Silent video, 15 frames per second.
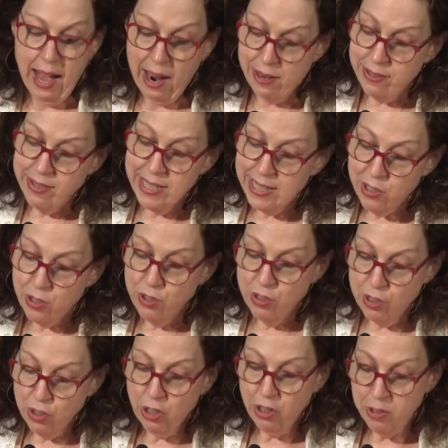Our sages
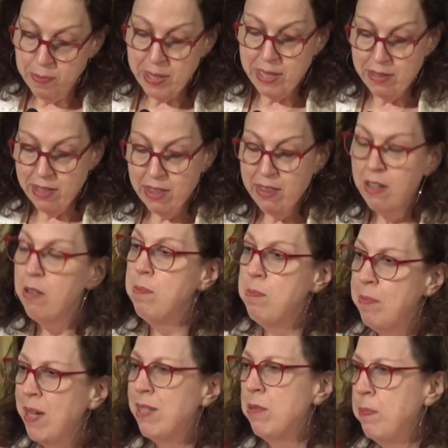determined that there
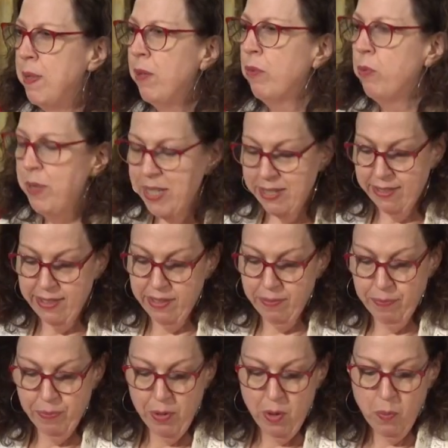must be a
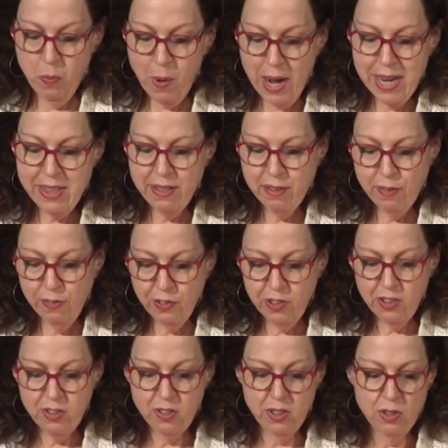reason why this
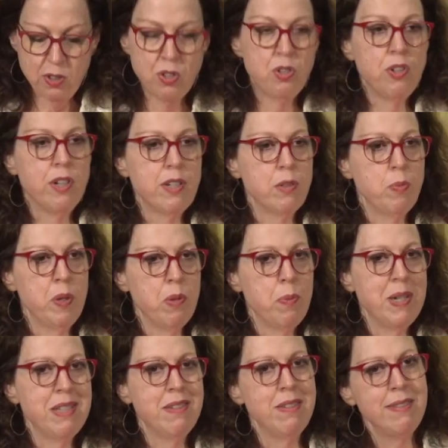verse starts with
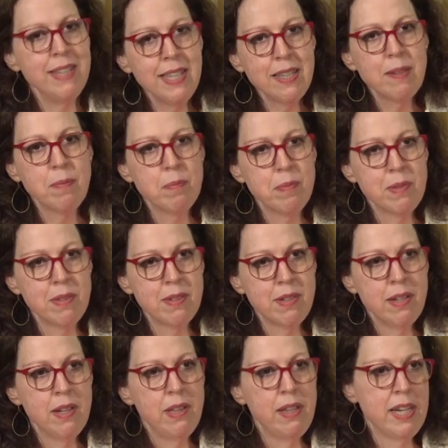what
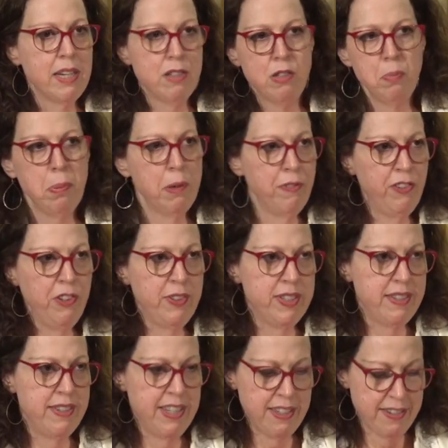seems like a
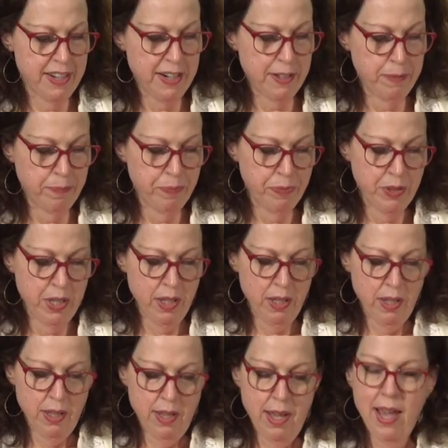superfluous detail.
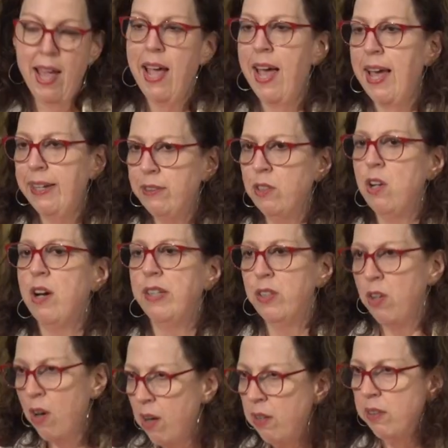And God
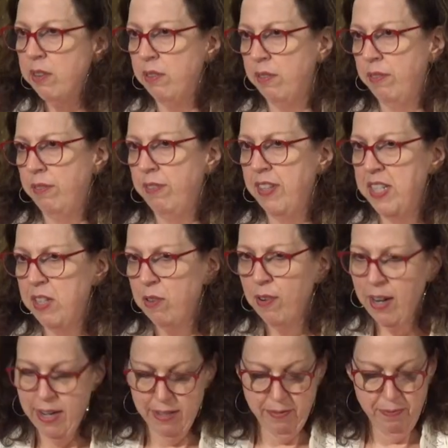called,
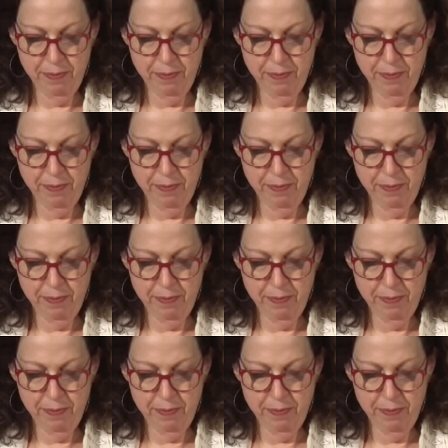Vayikra.